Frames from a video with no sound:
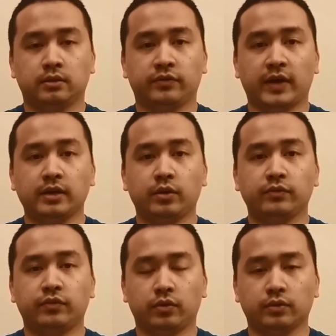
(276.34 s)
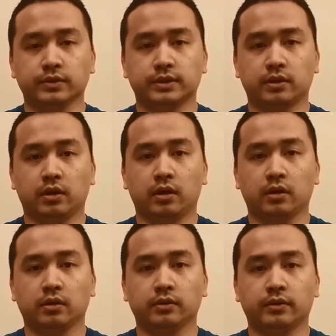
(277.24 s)
The fine-grained photos
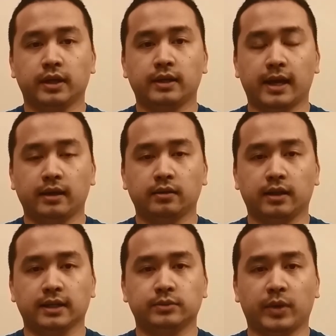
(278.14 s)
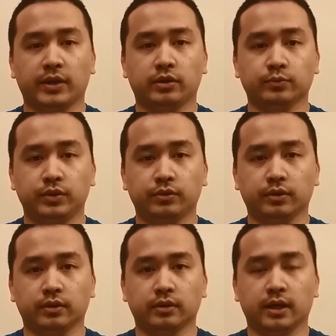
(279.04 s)
are then analyzed by the
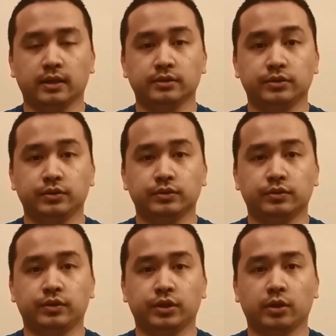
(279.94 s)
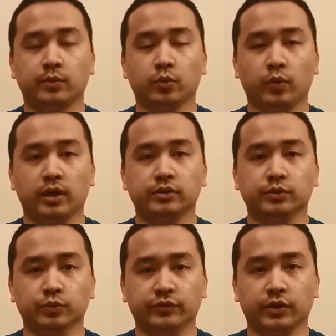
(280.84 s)
computer and is used to determine where
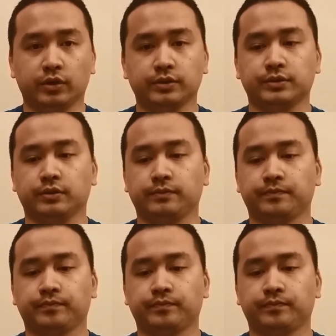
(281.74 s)
to move the cursor.